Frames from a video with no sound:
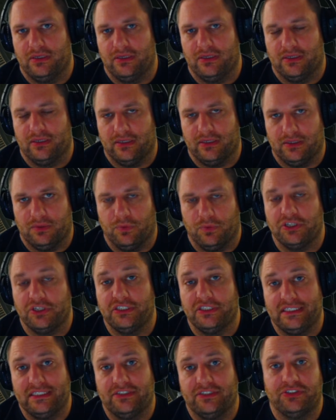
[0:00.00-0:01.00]
what
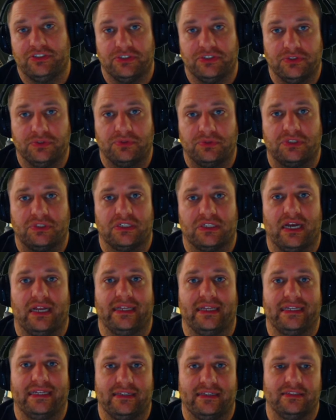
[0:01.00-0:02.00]
you need to do to kind
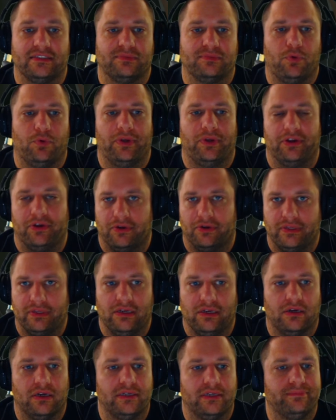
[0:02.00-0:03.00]
of get to this point early
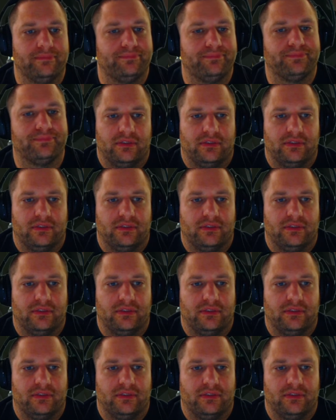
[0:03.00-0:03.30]
on.